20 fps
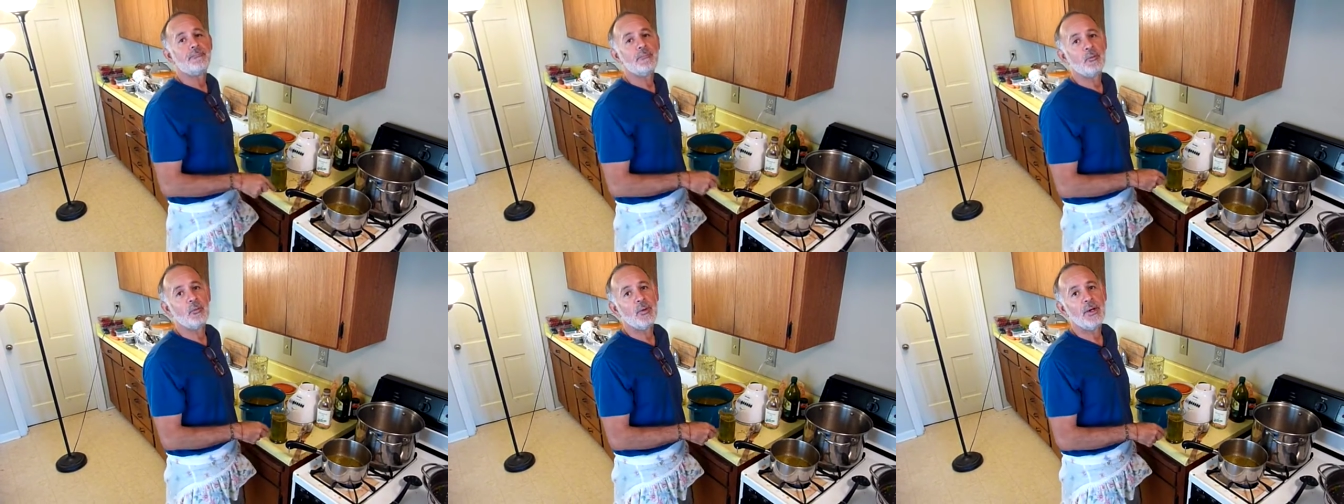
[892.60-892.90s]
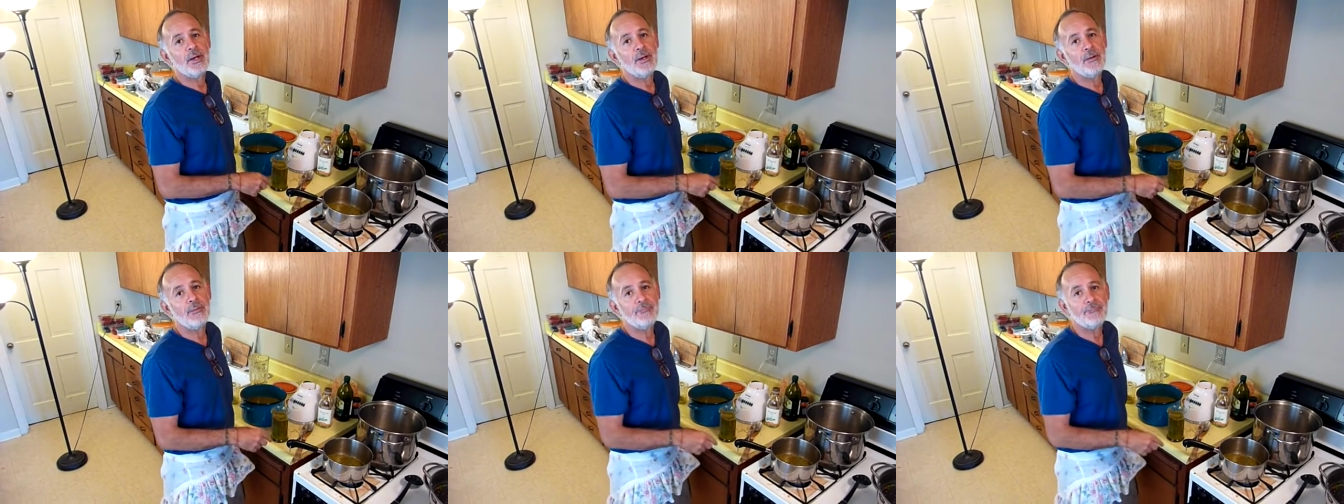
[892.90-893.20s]

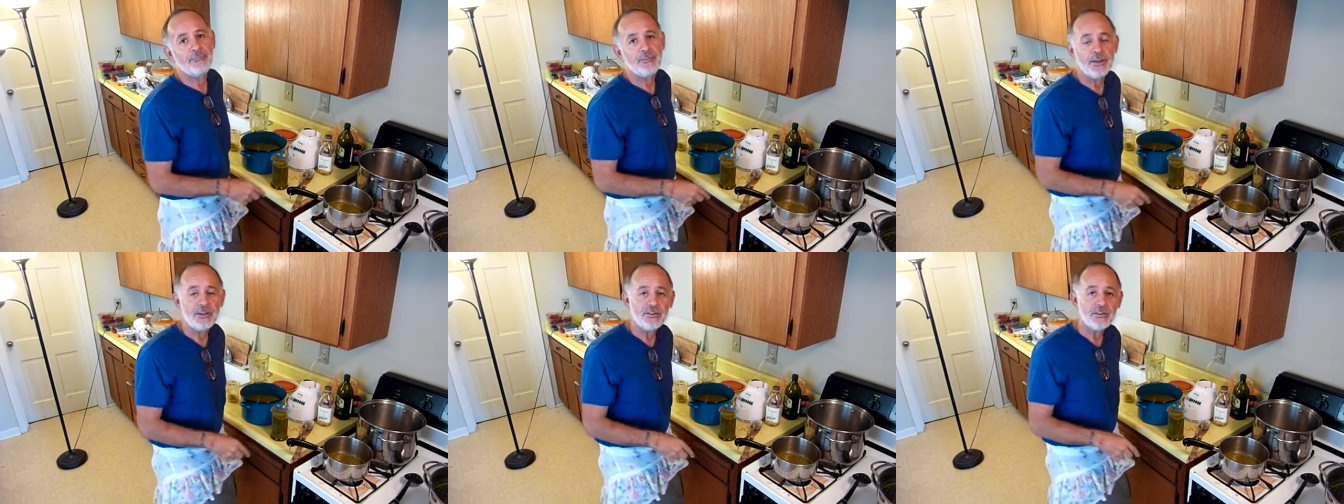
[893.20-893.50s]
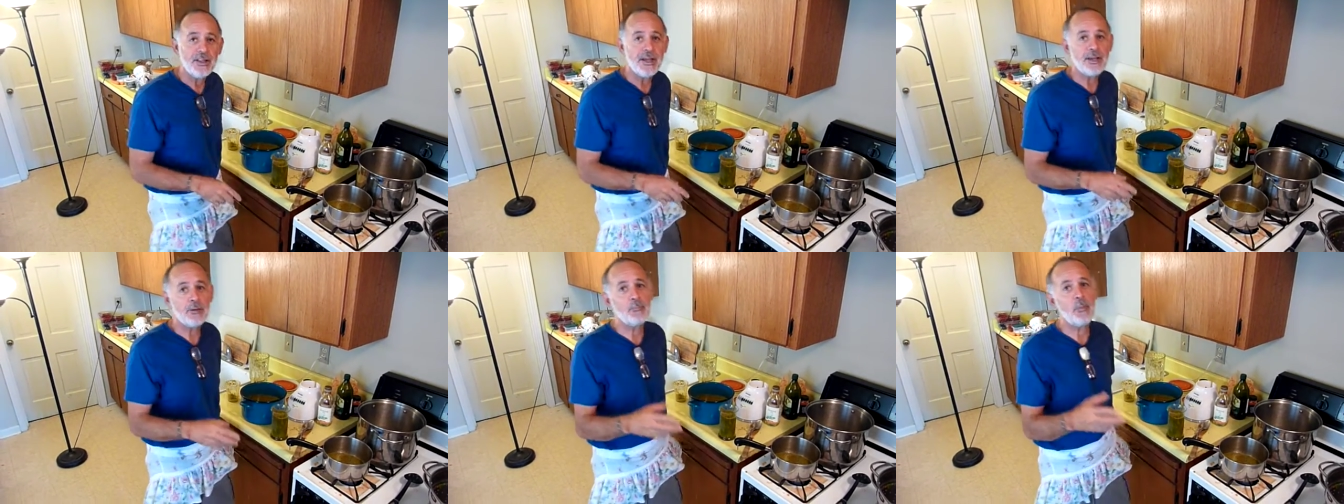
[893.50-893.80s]
well, it's
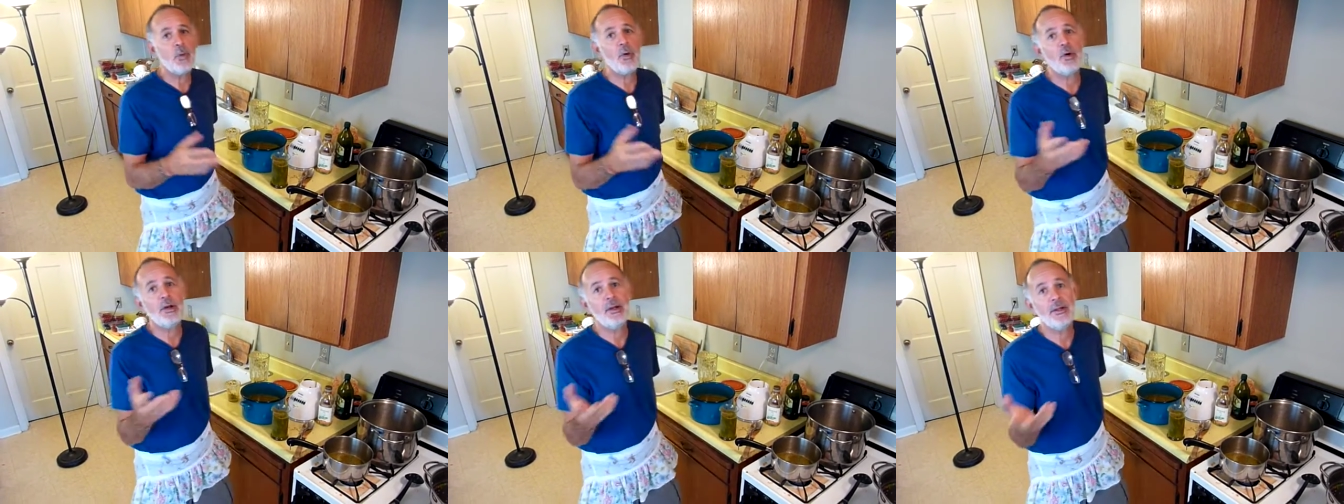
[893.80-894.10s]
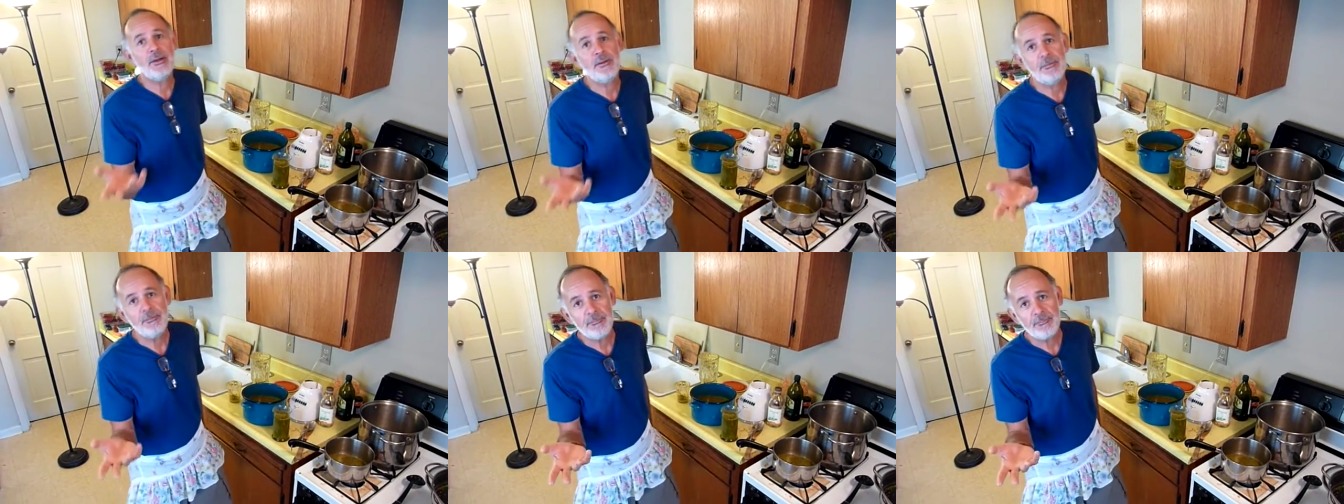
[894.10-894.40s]
like
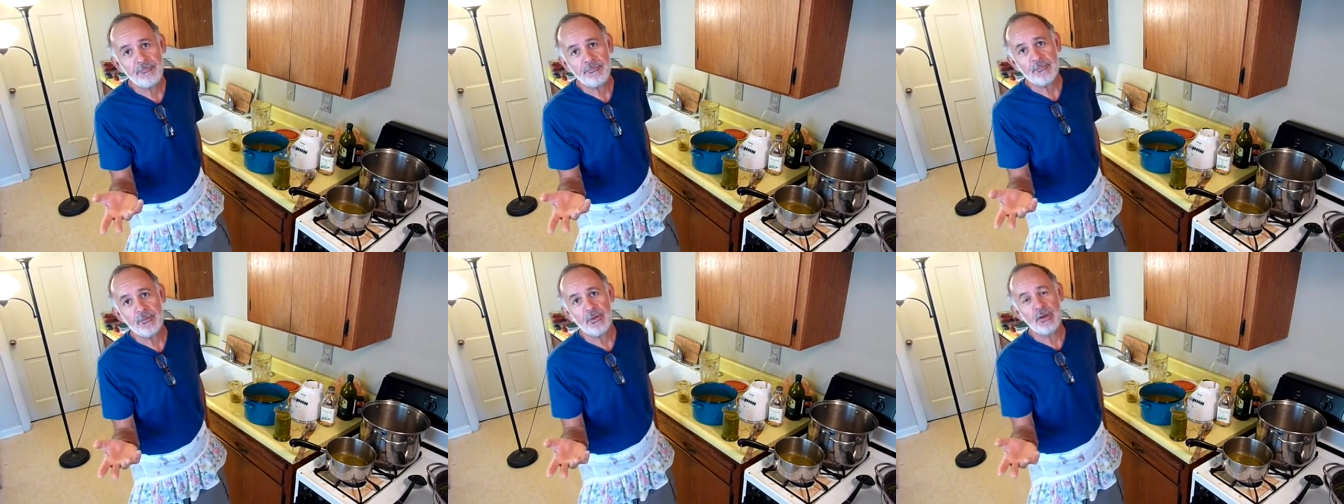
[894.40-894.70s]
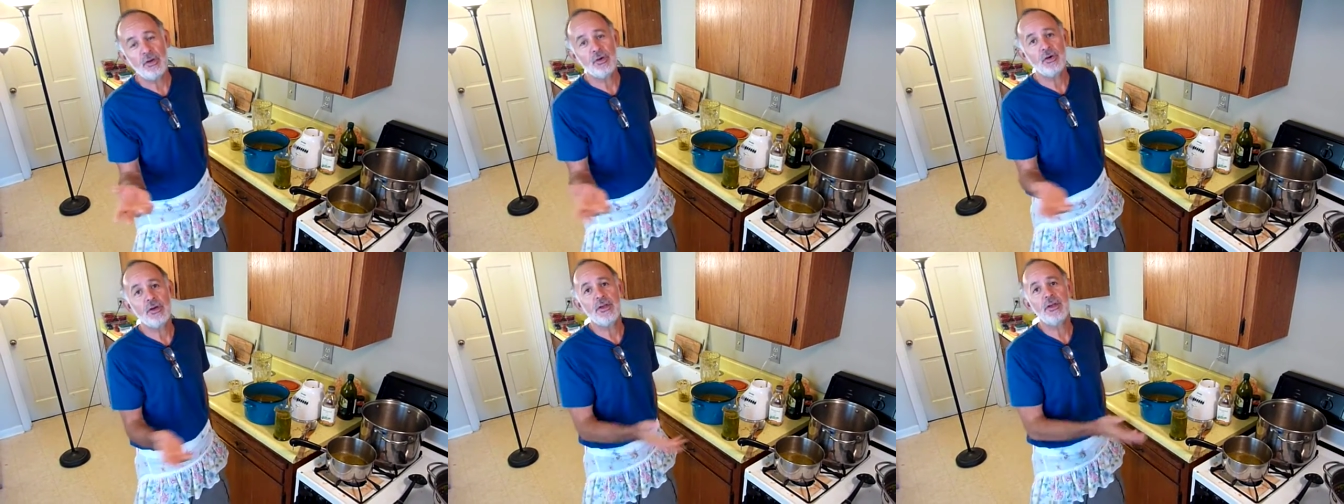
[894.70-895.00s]
boiling.
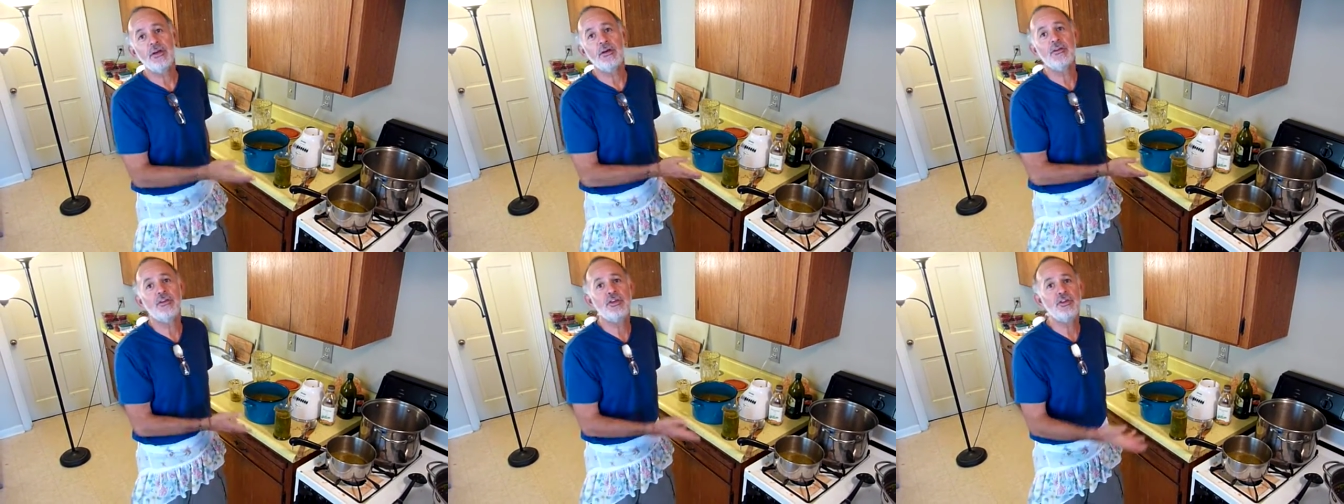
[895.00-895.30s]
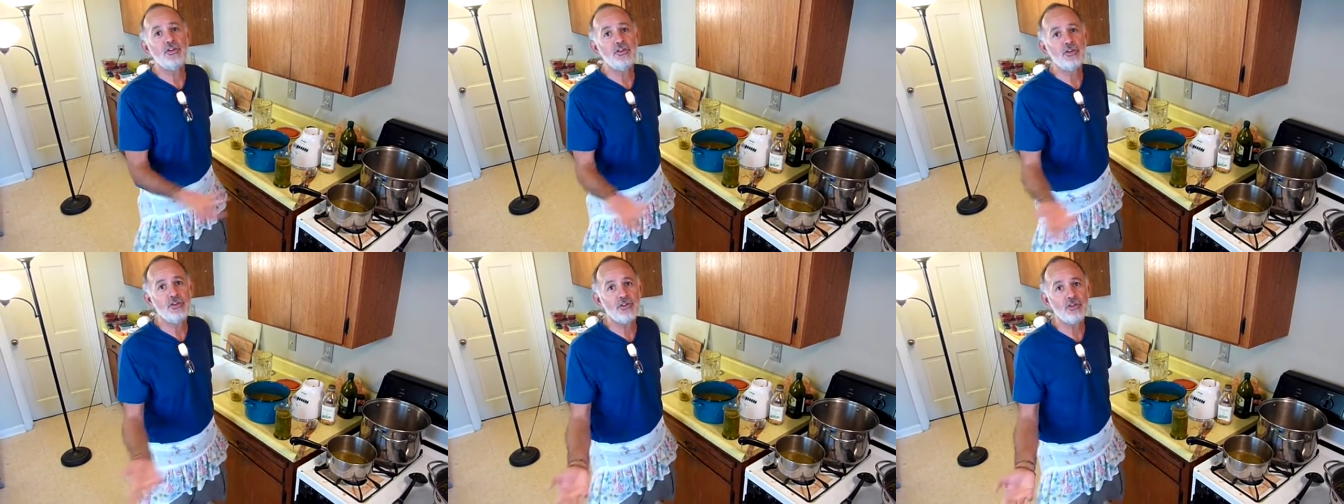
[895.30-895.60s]
You kill the
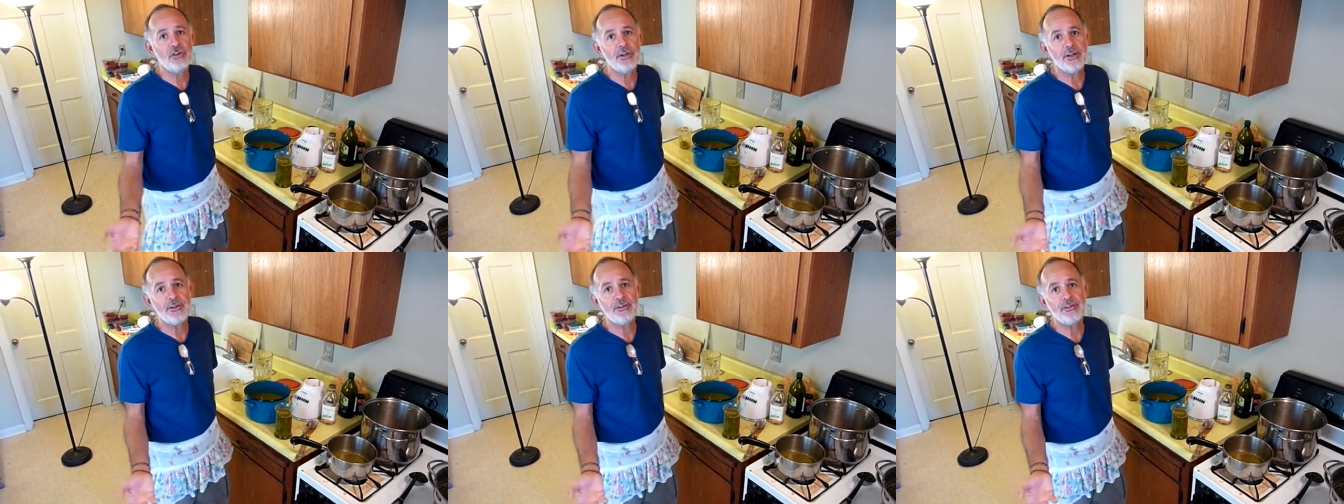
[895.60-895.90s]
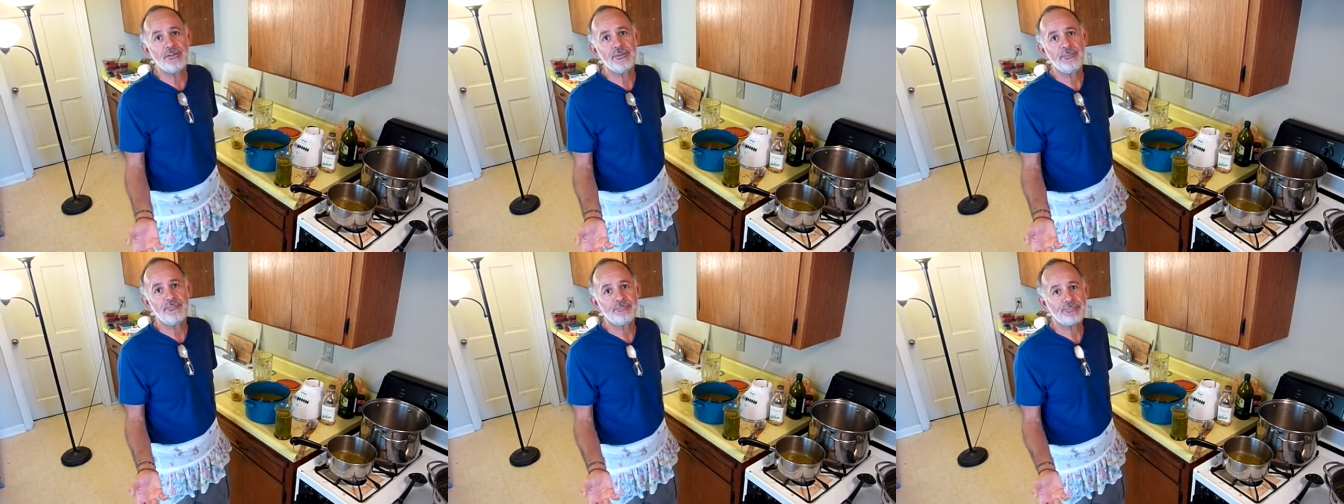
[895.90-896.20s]
nutrients.